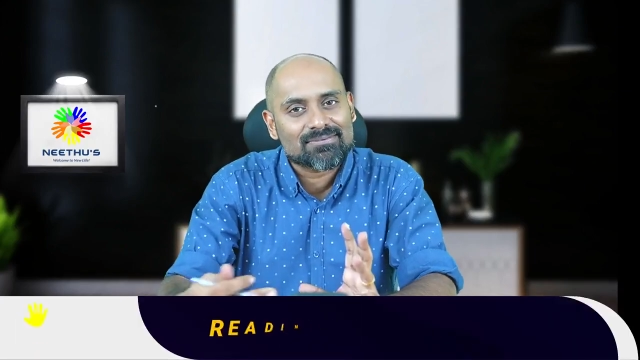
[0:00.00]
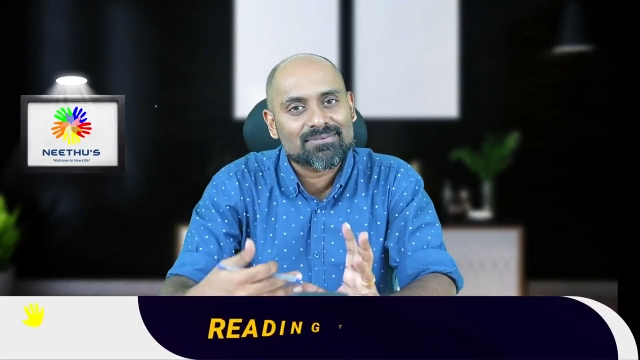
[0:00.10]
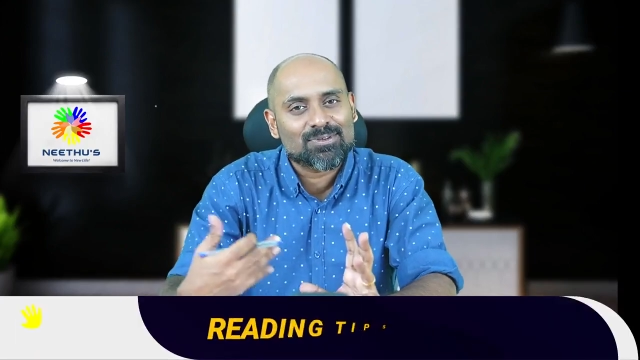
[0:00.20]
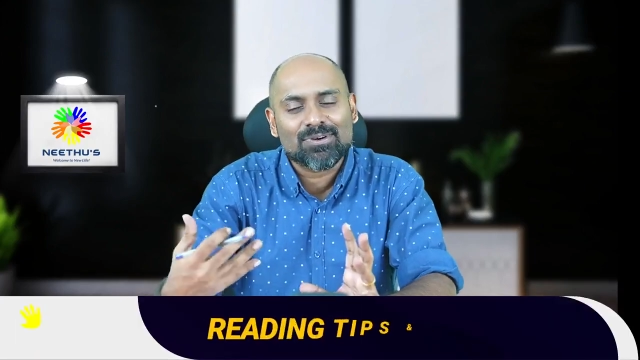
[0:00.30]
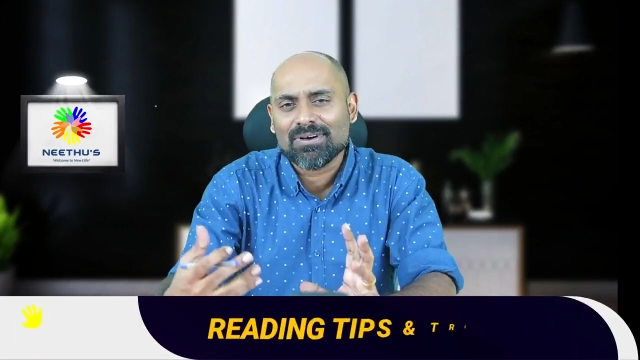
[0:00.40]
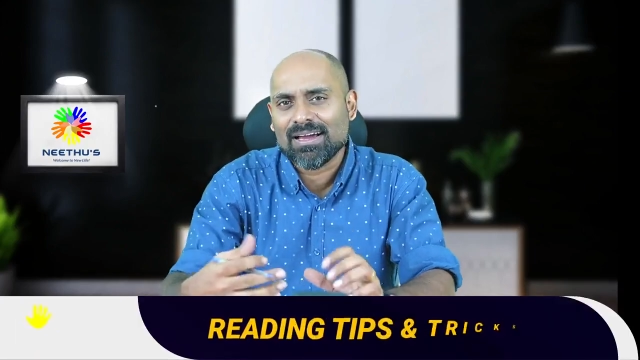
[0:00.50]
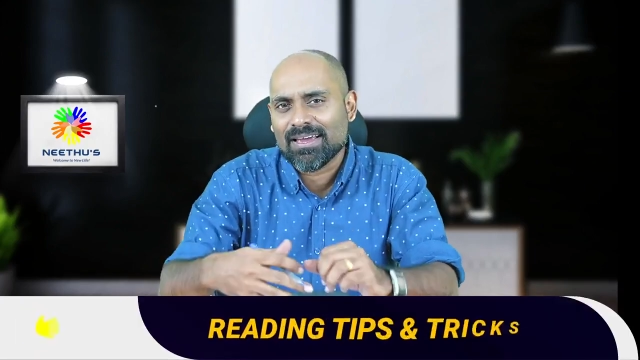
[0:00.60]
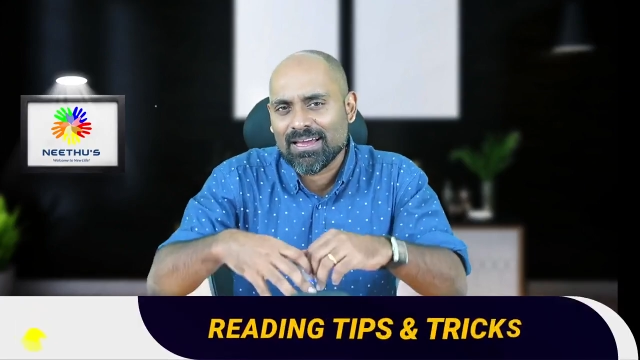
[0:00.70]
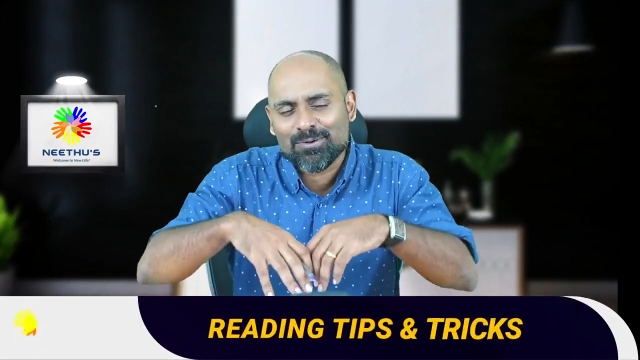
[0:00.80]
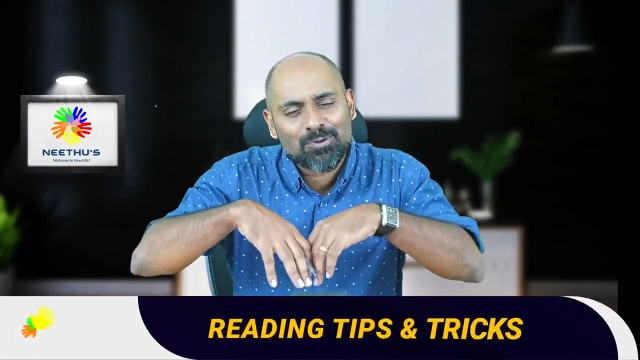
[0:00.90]
No,
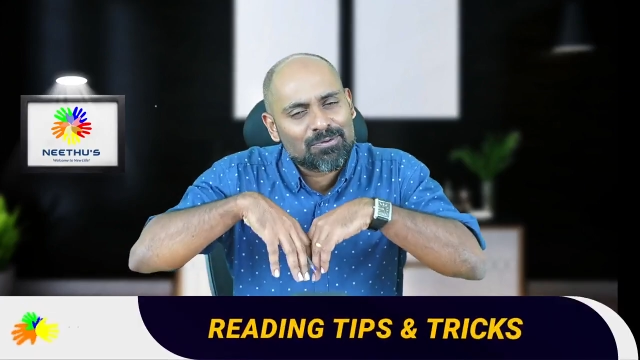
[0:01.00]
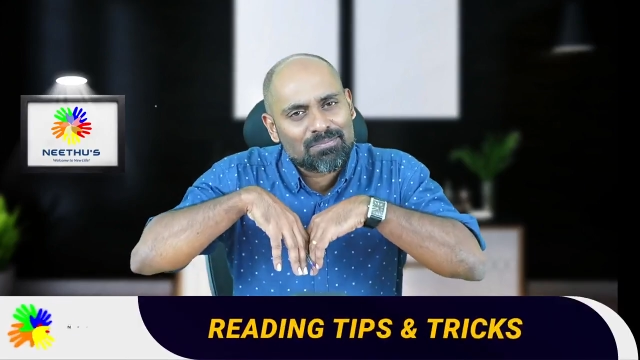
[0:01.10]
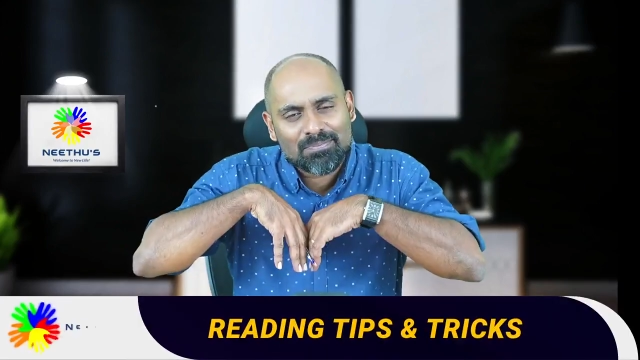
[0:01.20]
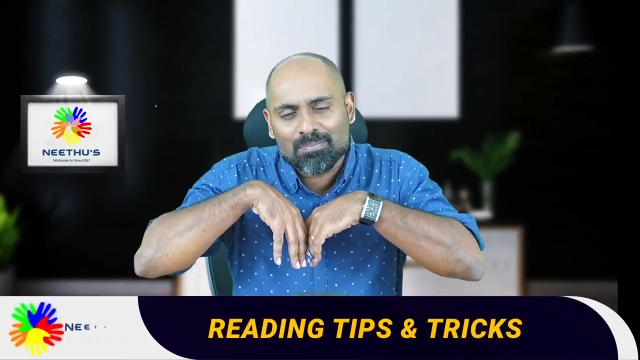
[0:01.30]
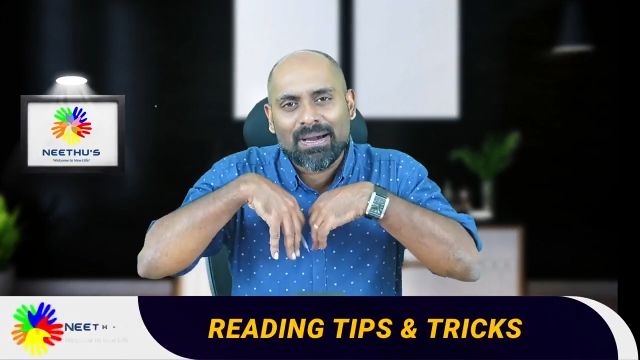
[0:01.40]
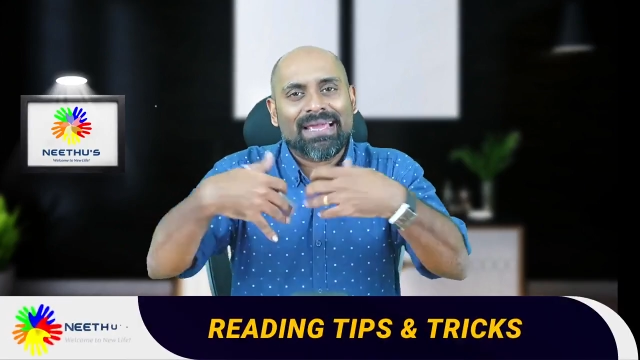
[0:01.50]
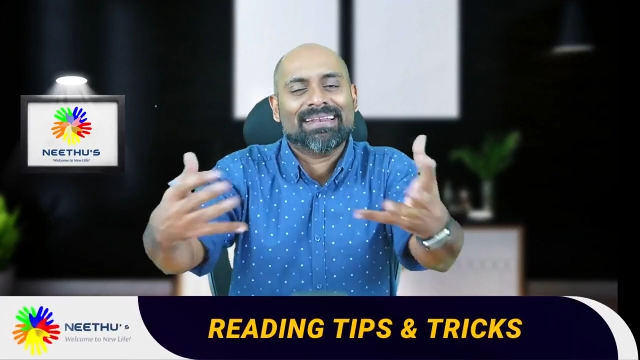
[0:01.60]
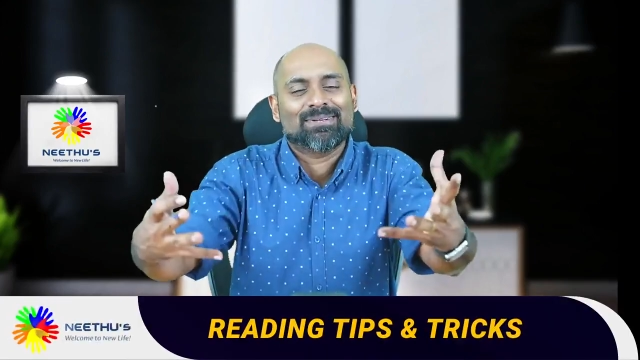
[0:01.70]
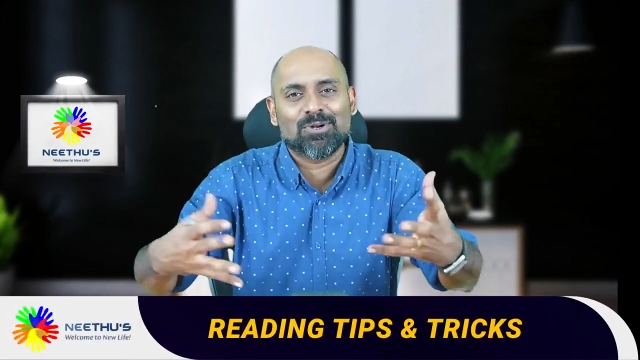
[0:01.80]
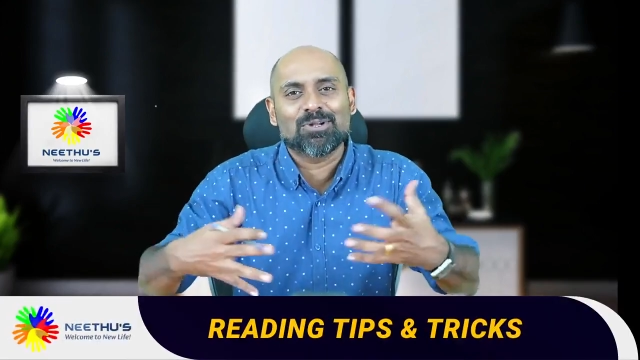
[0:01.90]
I don't mind
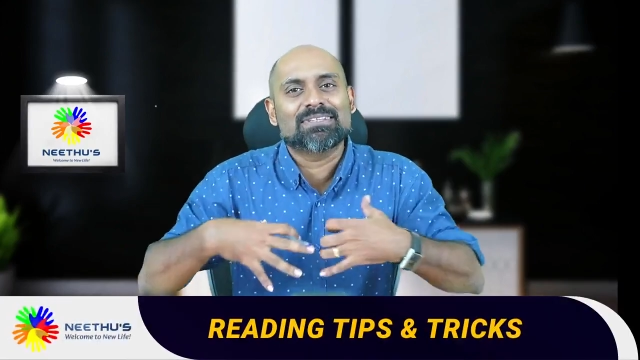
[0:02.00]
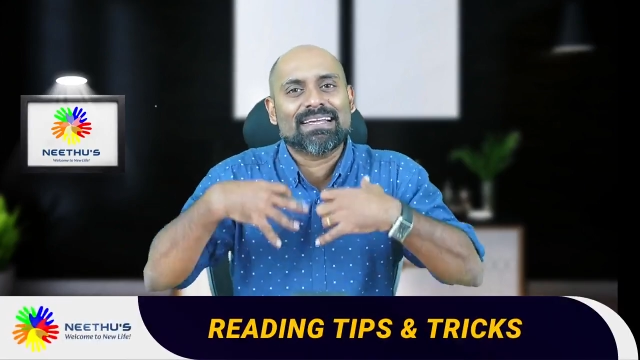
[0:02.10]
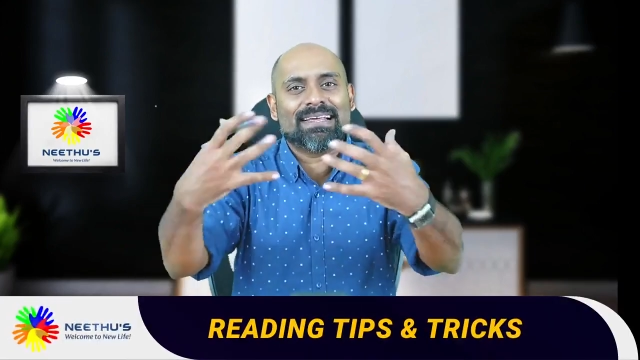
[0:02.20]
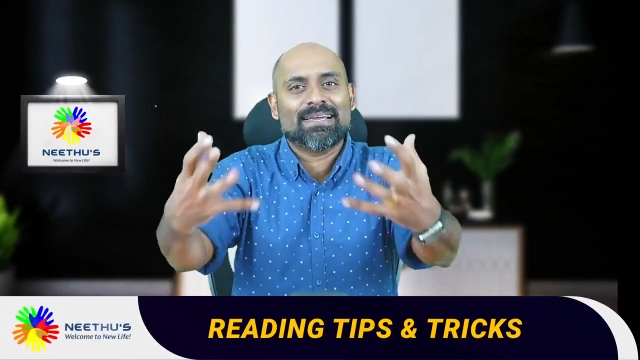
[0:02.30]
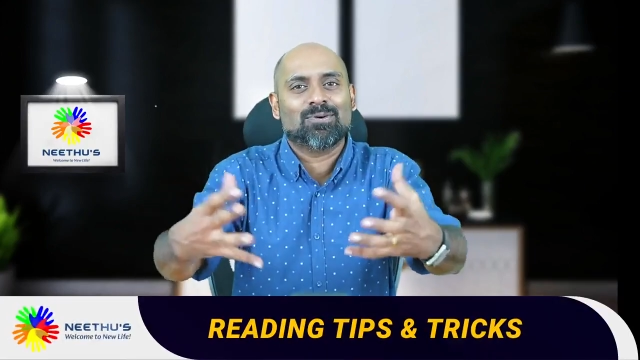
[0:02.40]
at all telling